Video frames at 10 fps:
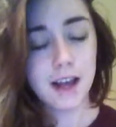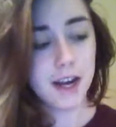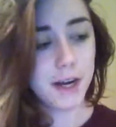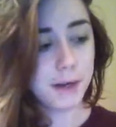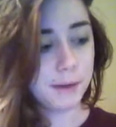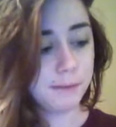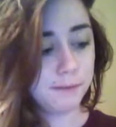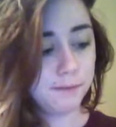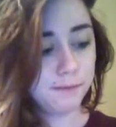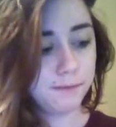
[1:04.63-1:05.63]

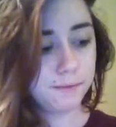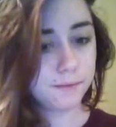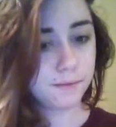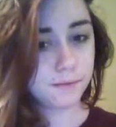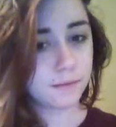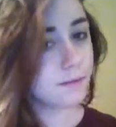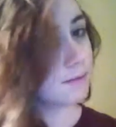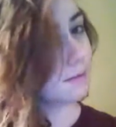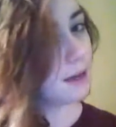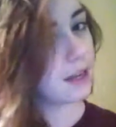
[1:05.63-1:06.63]
My
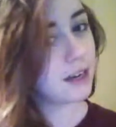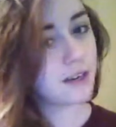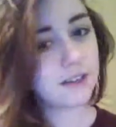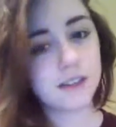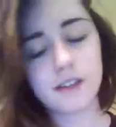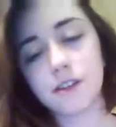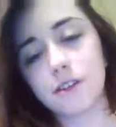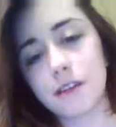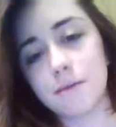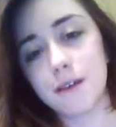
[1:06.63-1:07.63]
hair is a
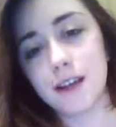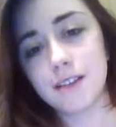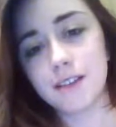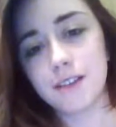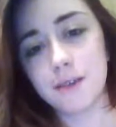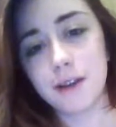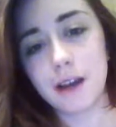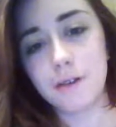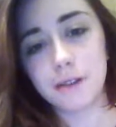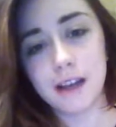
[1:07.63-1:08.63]
curly mess. I went
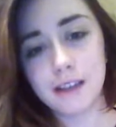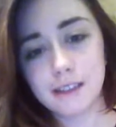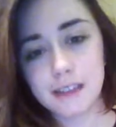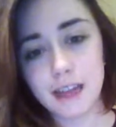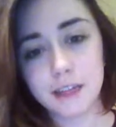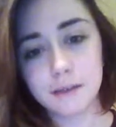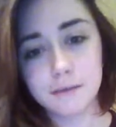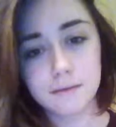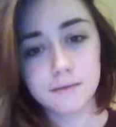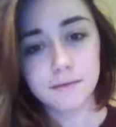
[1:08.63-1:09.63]
out last night
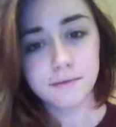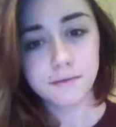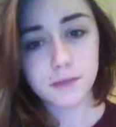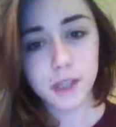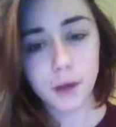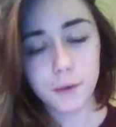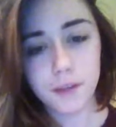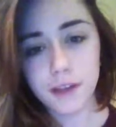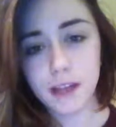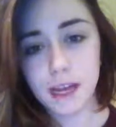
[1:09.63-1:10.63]

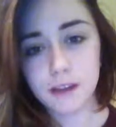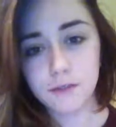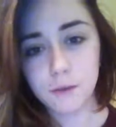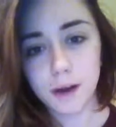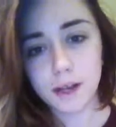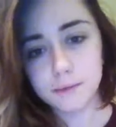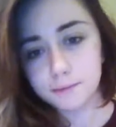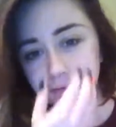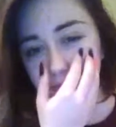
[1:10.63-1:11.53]
with it half wet,